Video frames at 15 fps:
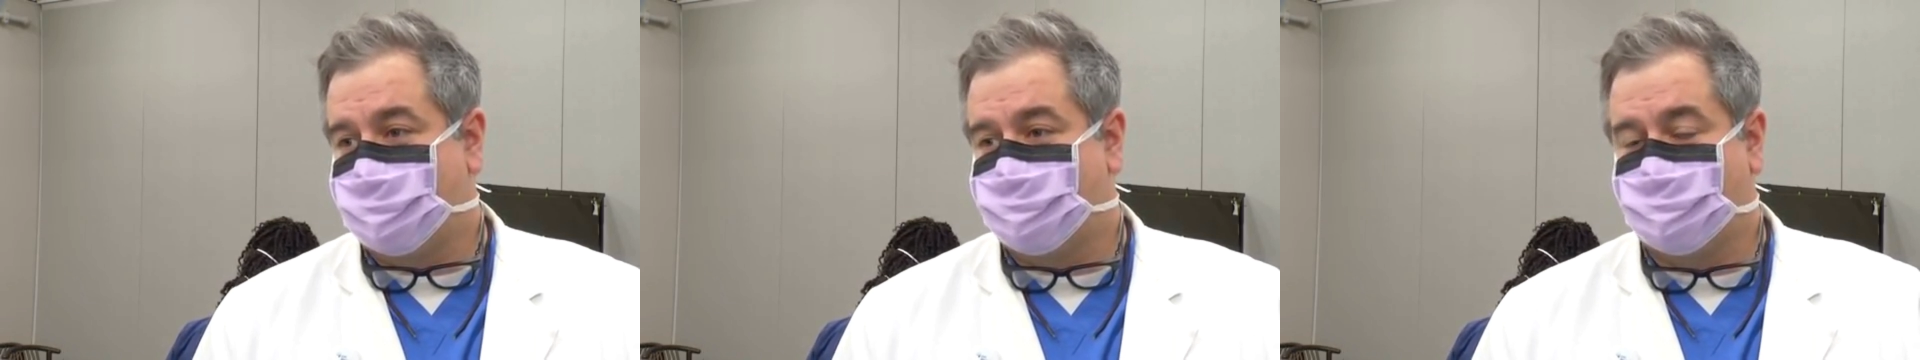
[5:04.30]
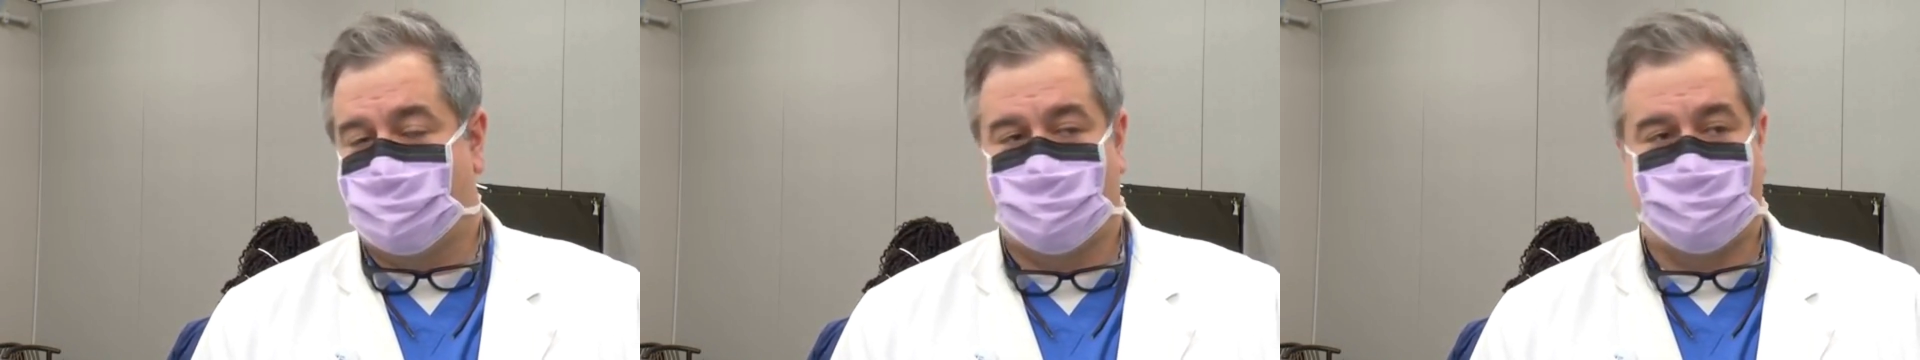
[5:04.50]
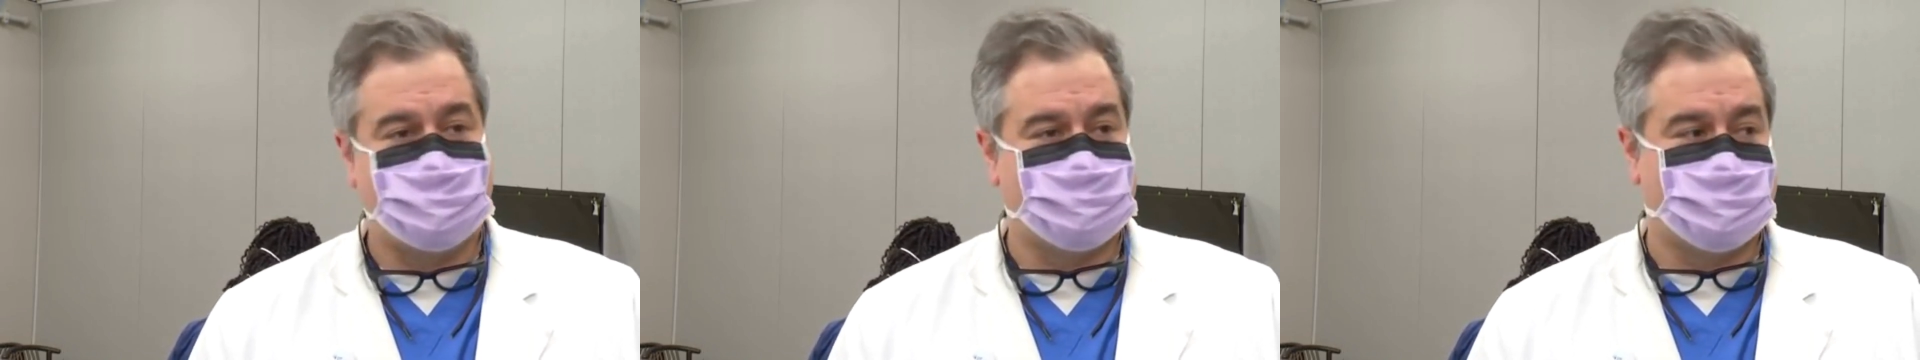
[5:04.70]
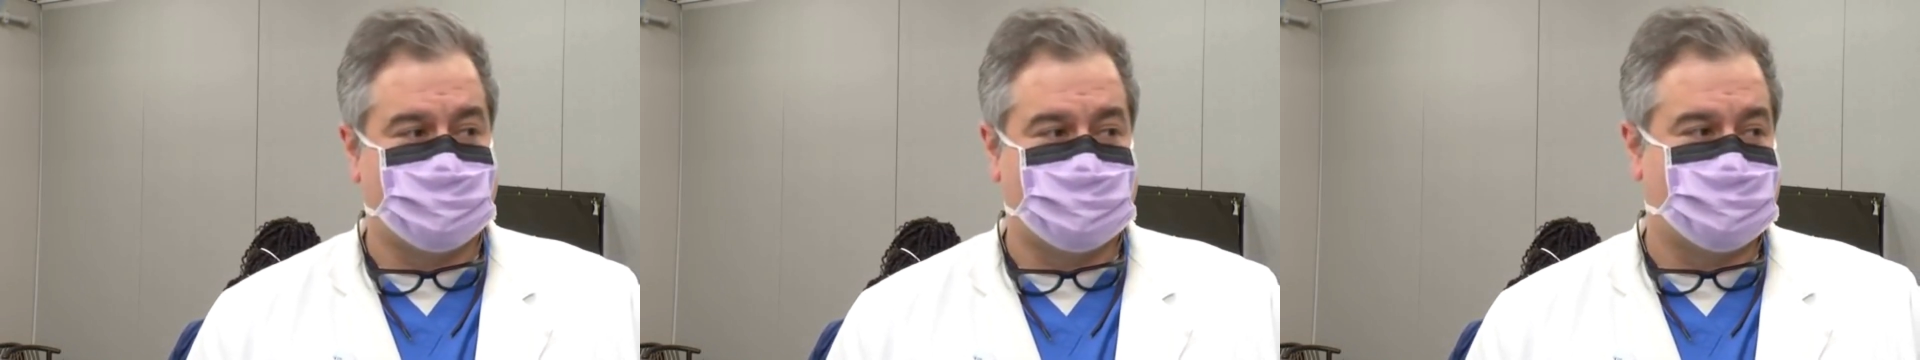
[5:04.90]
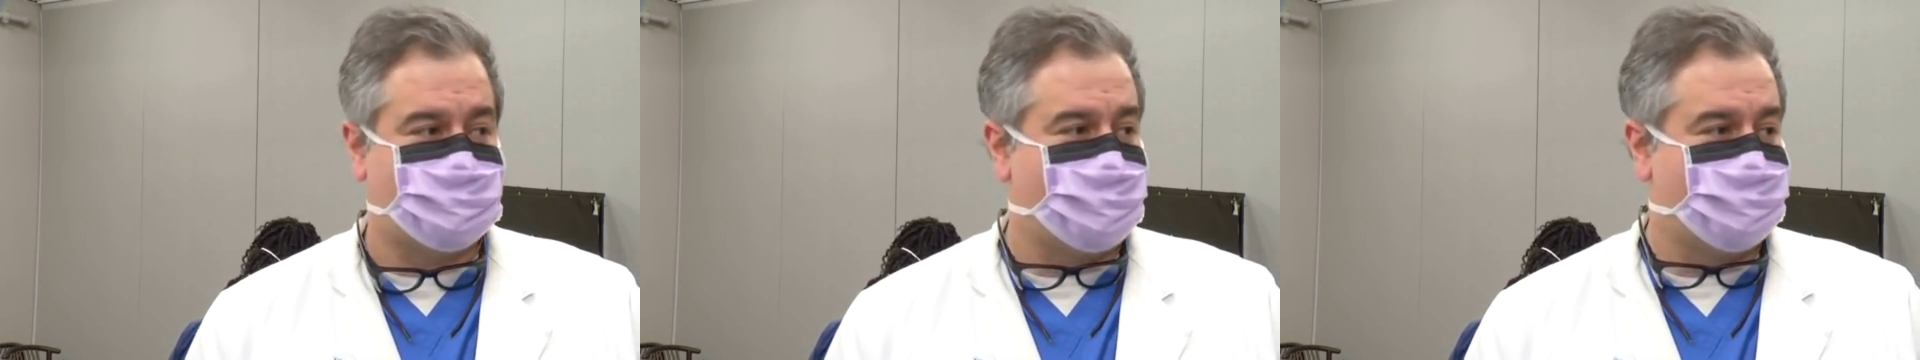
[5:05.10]
Yeah, no
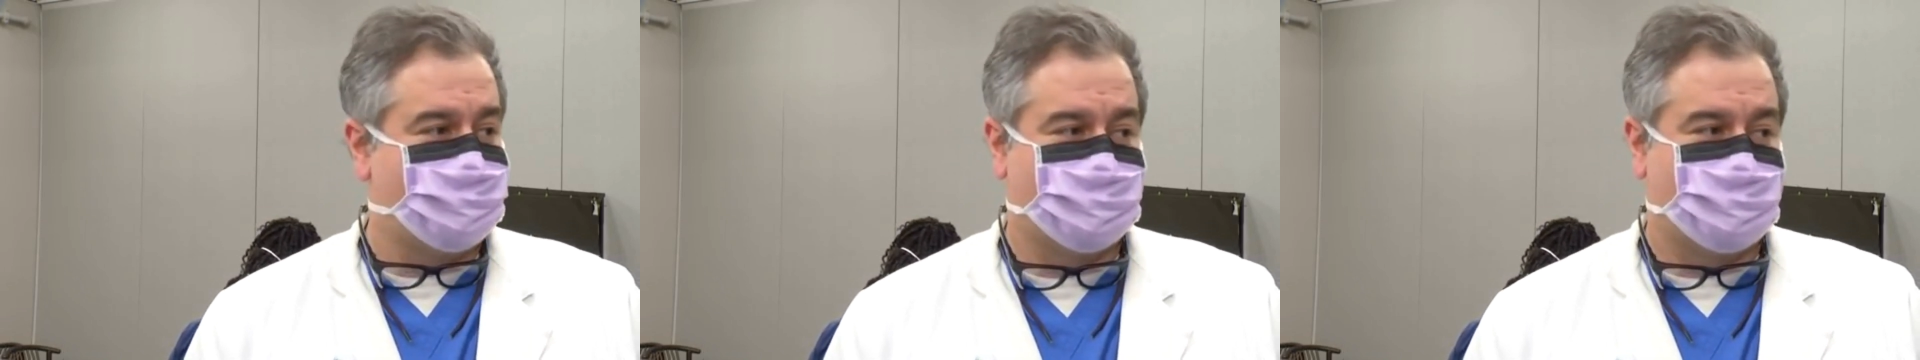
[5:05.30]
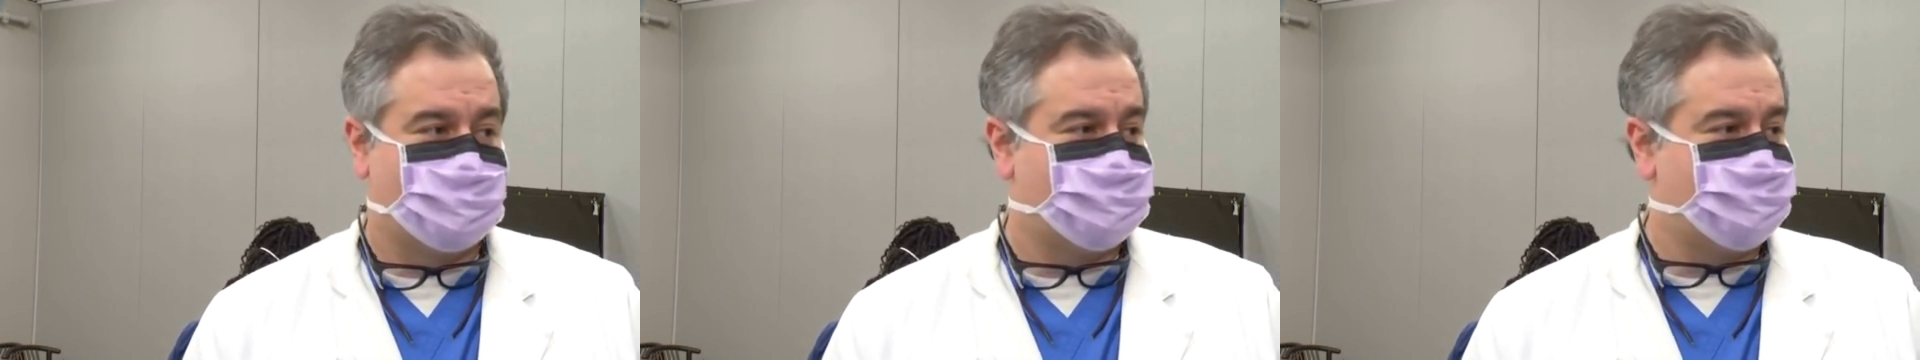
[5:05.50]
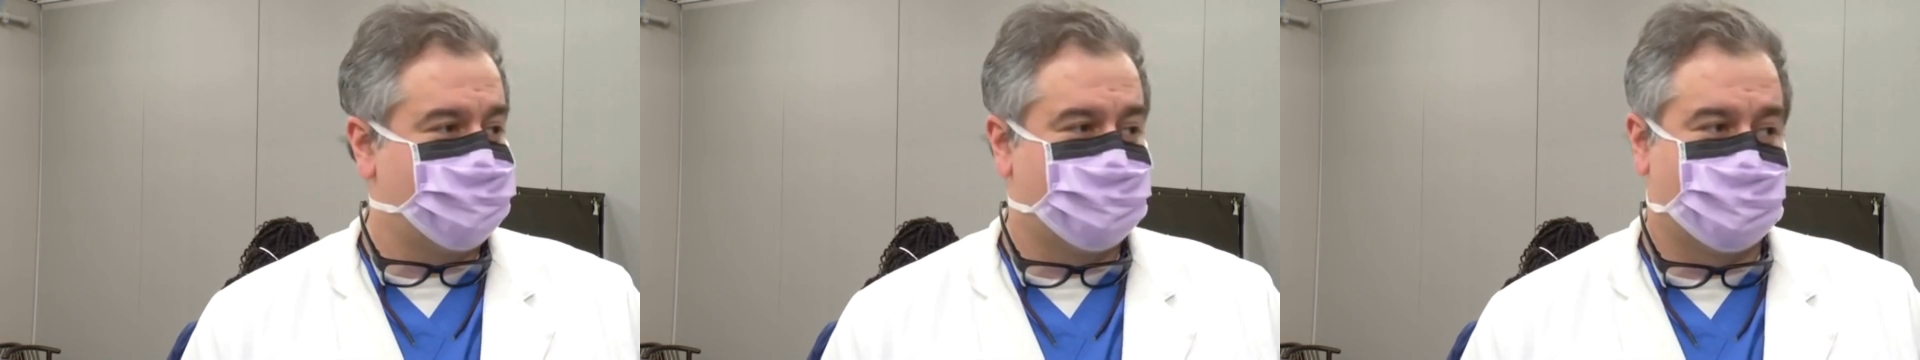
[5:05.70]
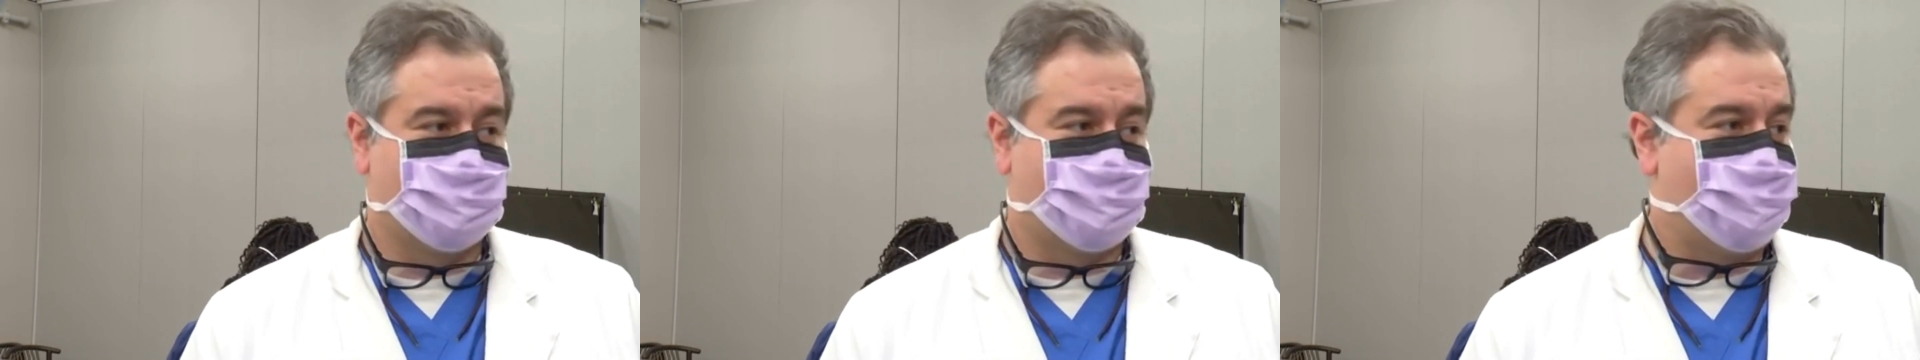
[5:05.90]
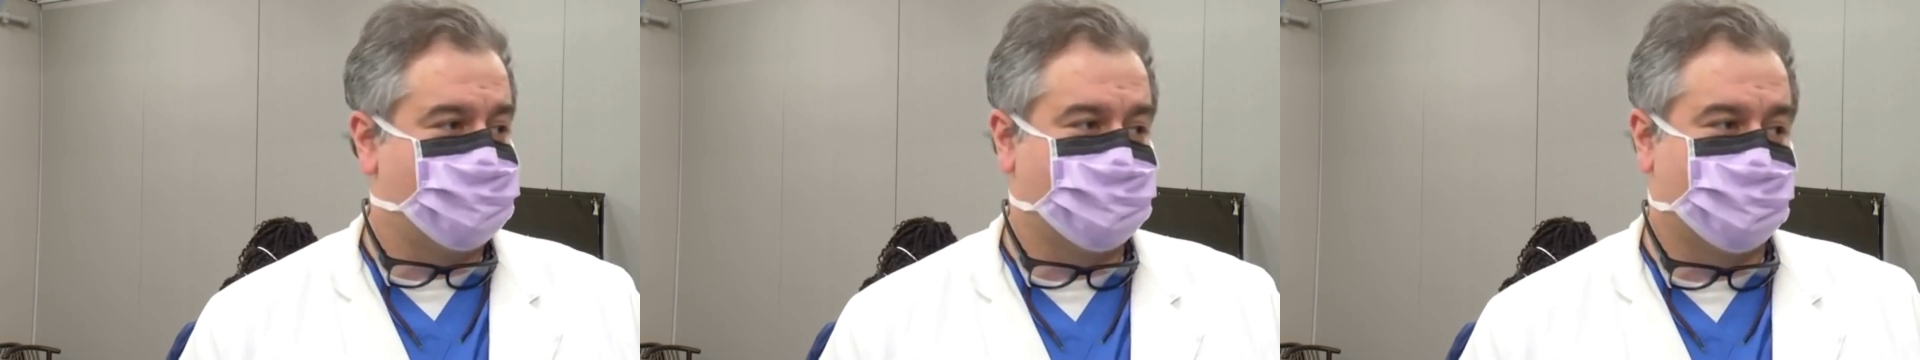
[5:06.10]
reason to suspect that that's due
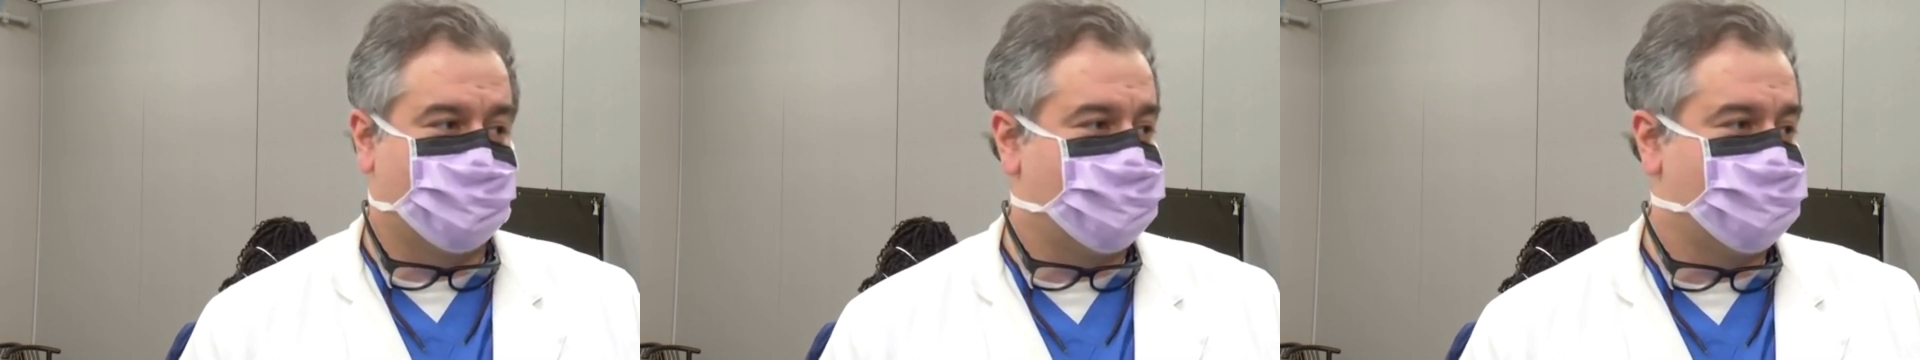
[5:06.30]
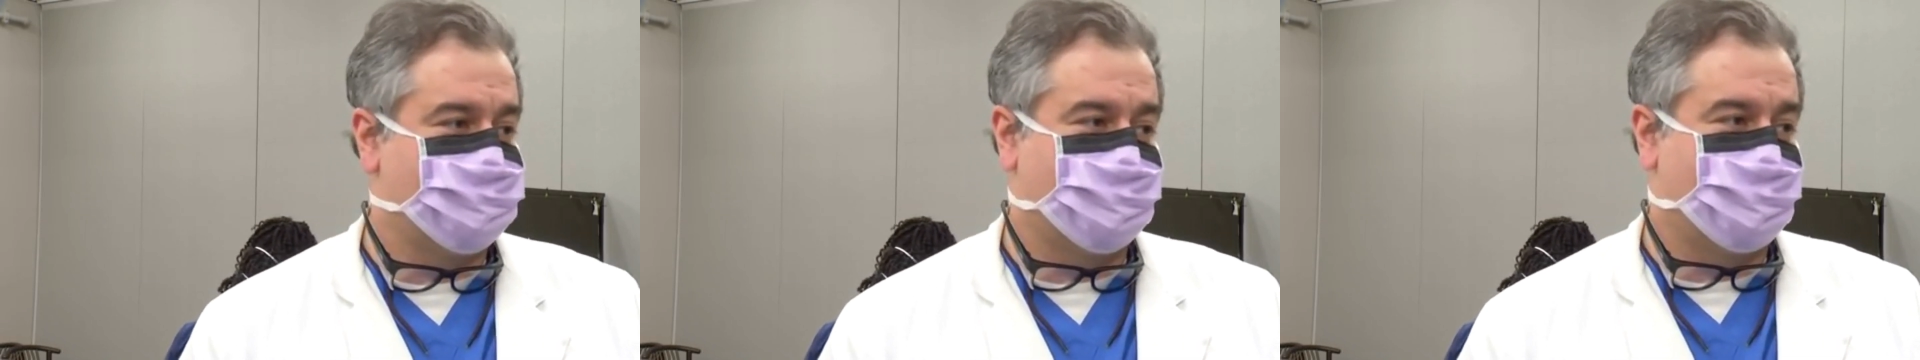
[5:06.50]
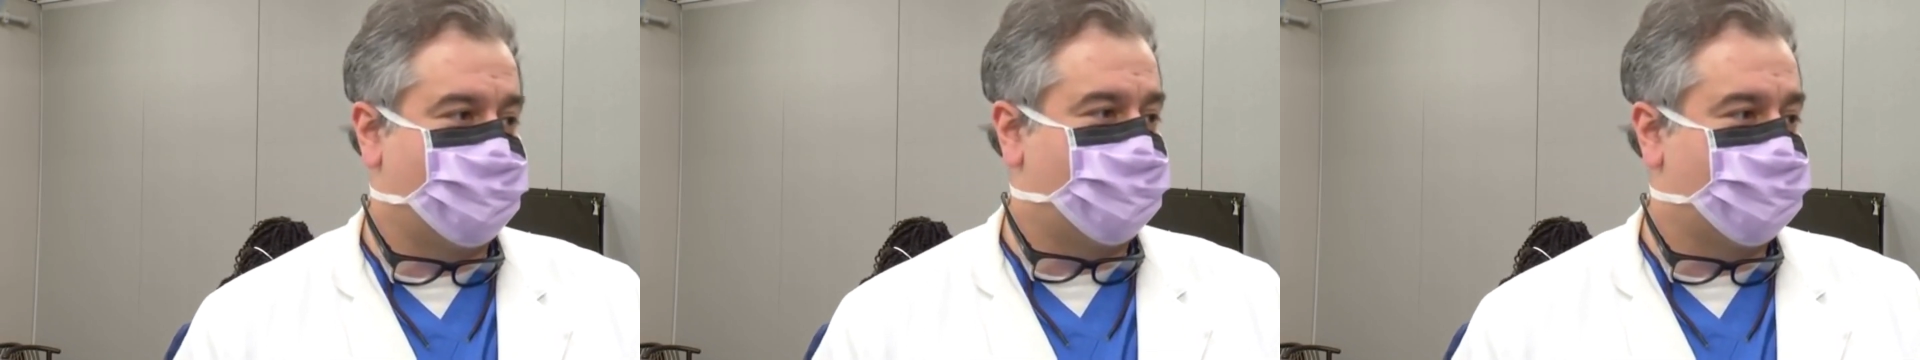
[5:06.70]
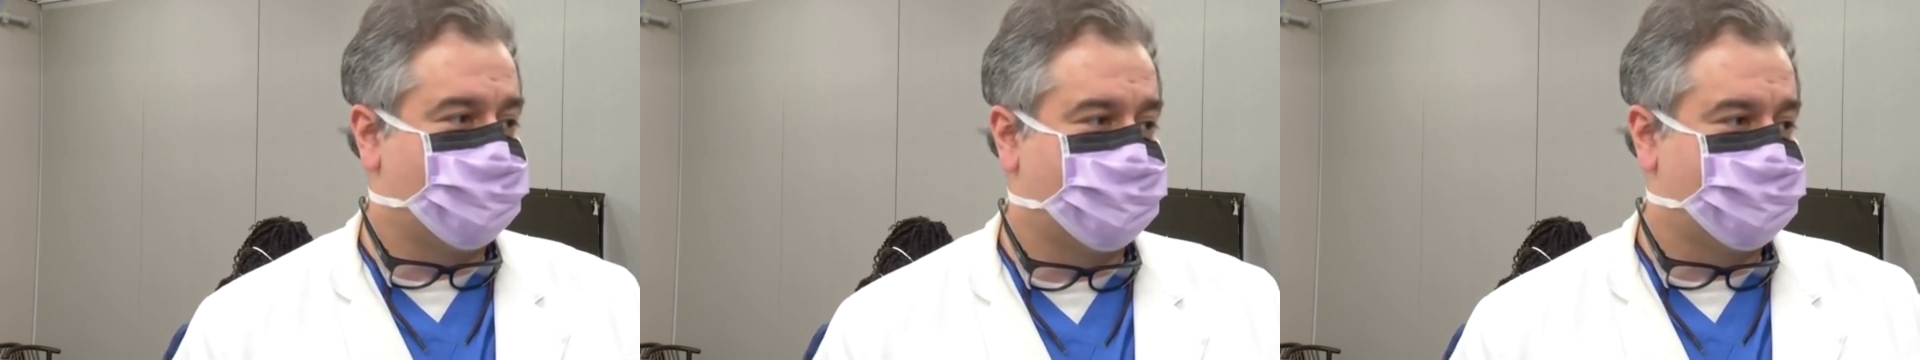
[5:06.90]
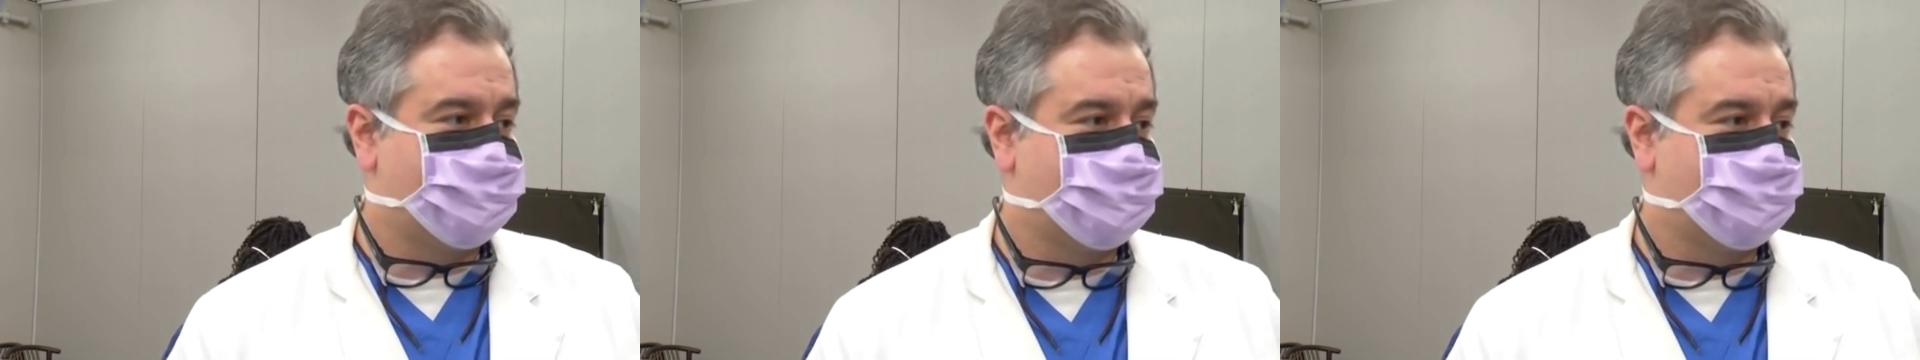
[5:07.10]
to the vaccine whatsoever.